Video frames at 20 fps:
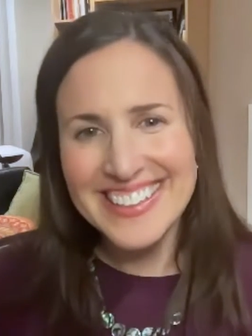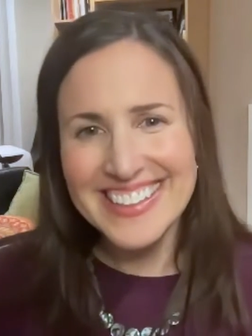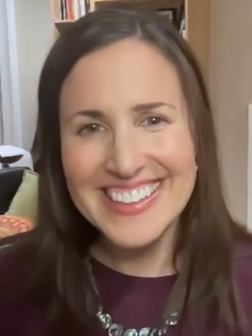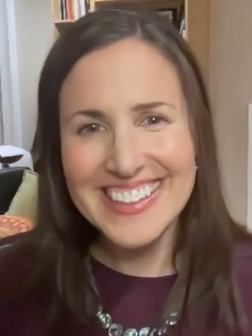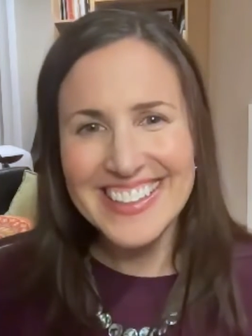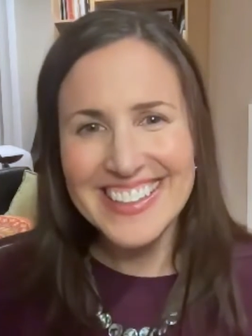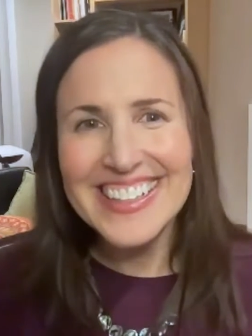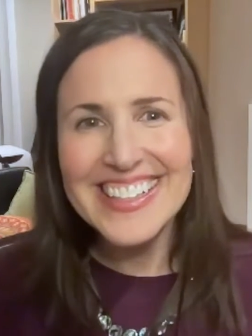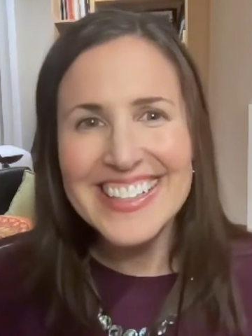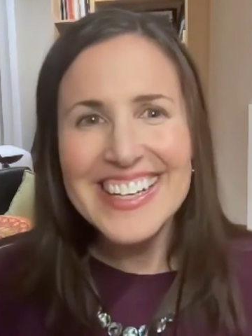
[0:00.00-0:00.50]

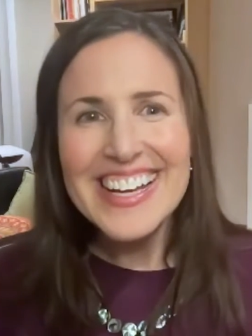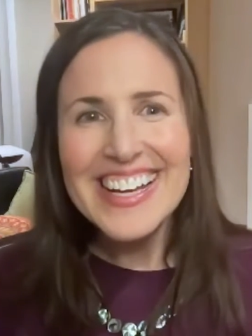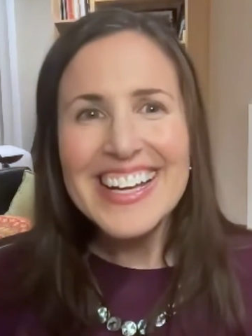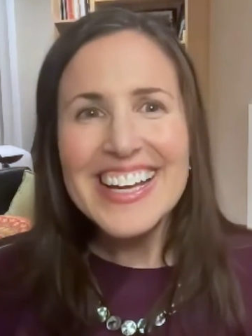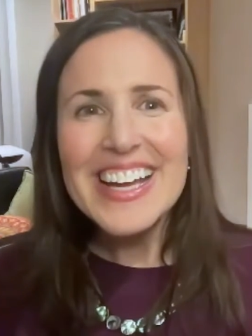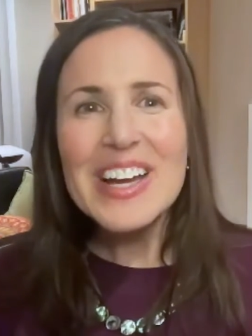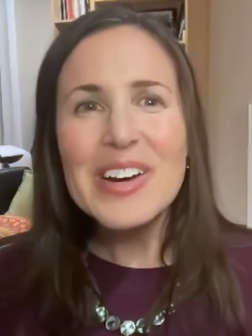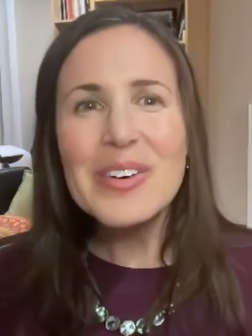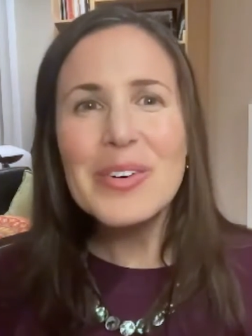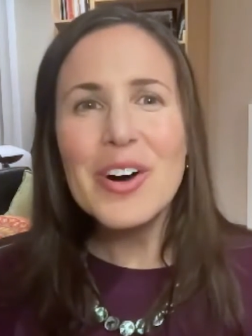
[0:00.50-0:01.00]
it
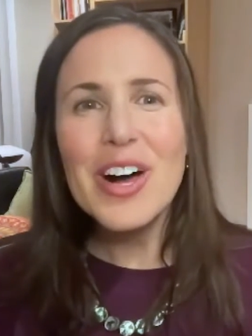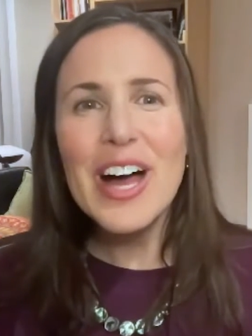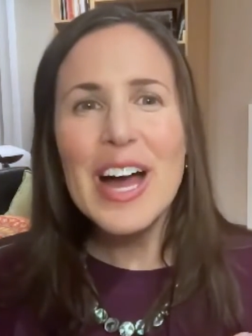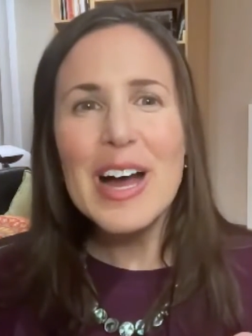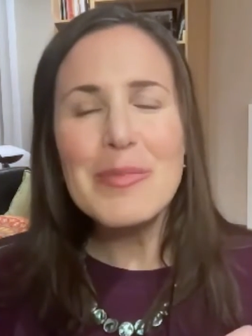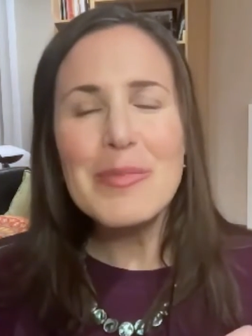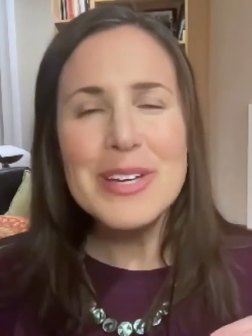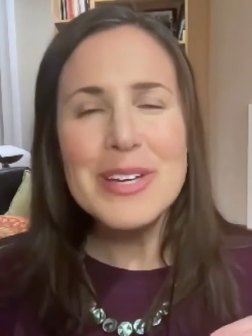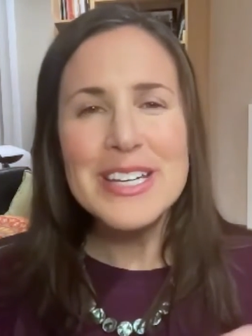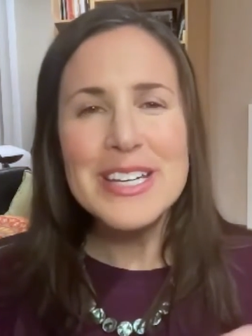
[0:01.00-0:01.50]
will
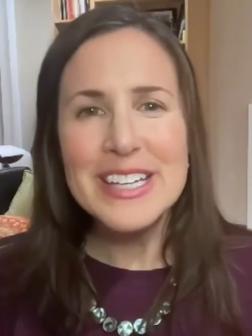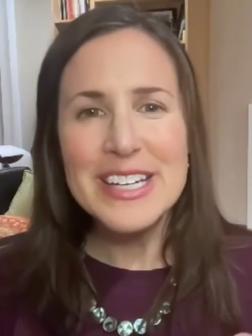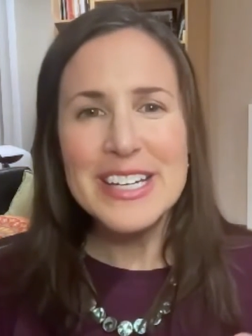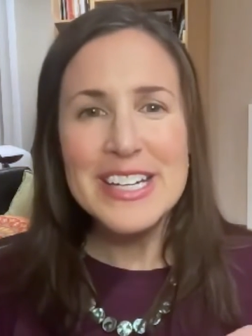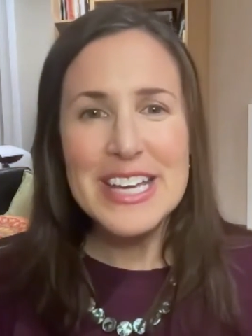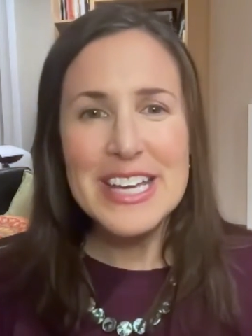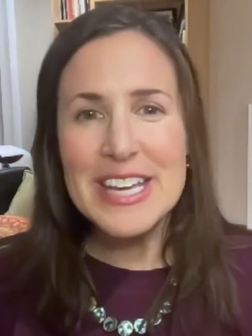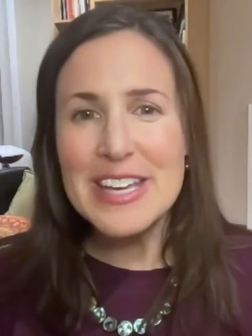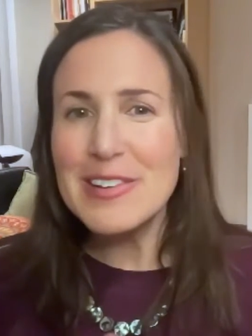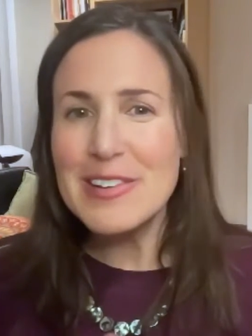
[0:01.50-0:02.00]
happen in
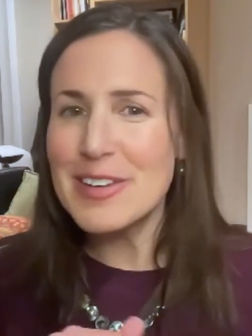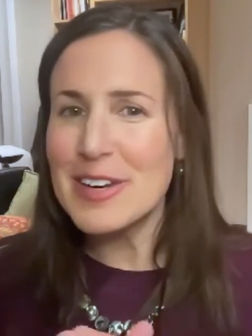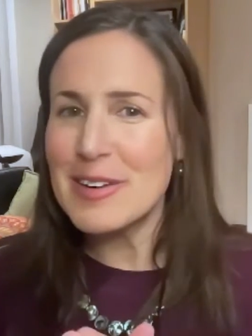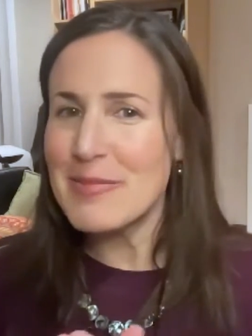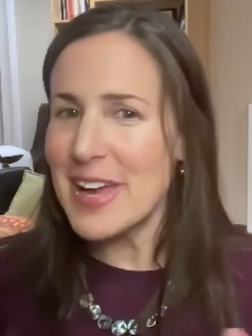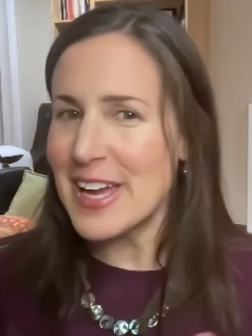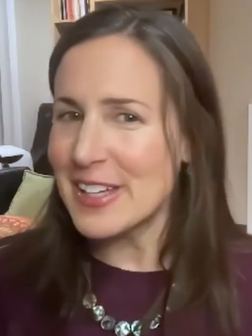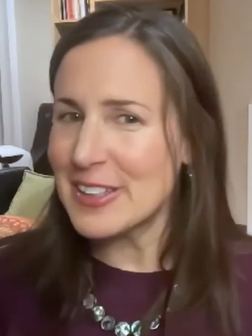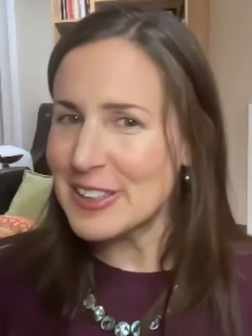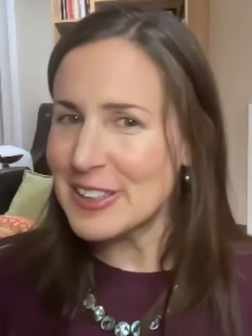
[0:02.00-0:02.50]
an even
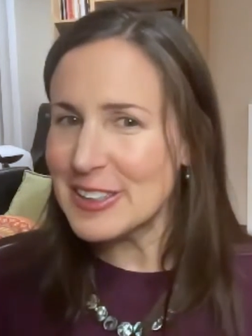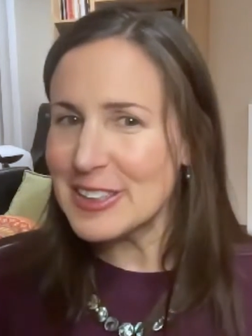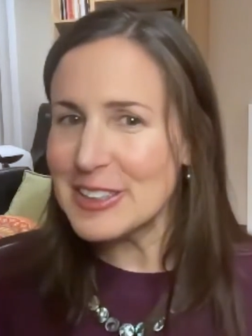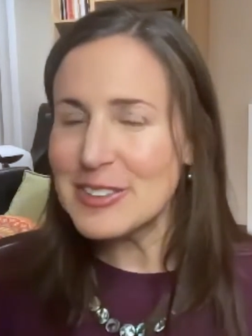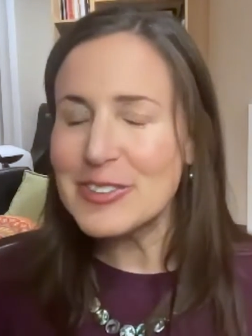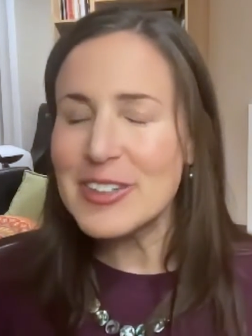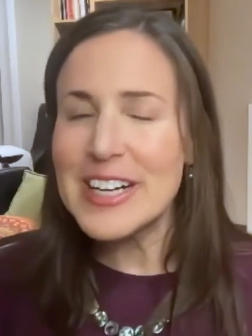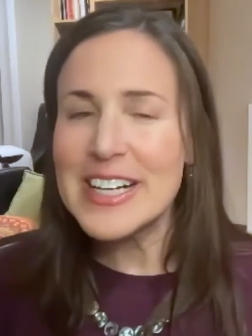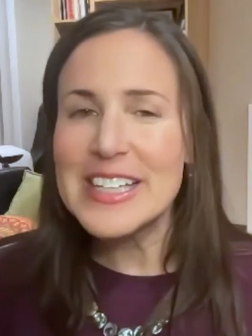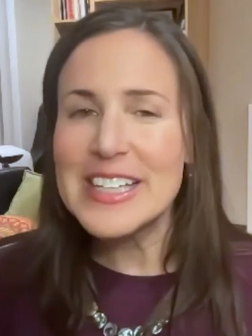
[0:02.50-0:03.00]
manner,
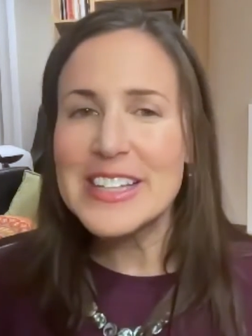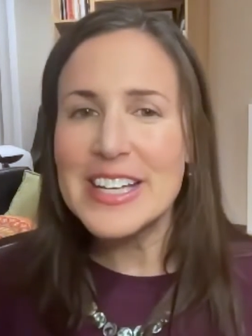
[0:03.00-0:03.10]
right?